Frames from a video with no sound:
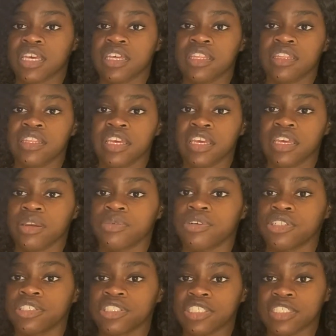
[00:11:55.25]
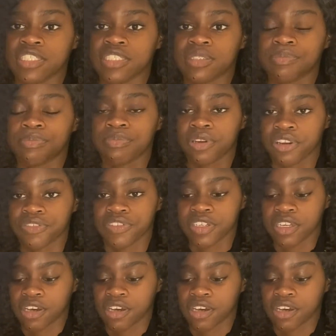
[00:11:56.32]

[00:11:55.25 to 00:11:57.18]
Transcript: and they were just perfect,